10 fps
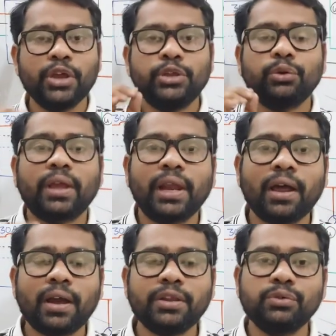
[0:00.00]
You
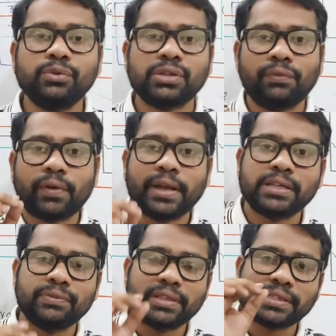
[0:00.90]
cannot use the
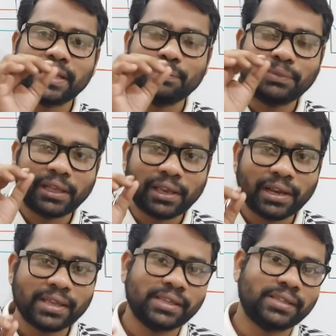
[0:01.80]
wires with the same
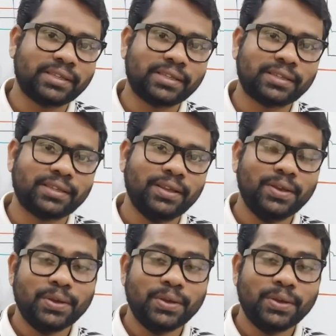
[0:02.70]
thickness.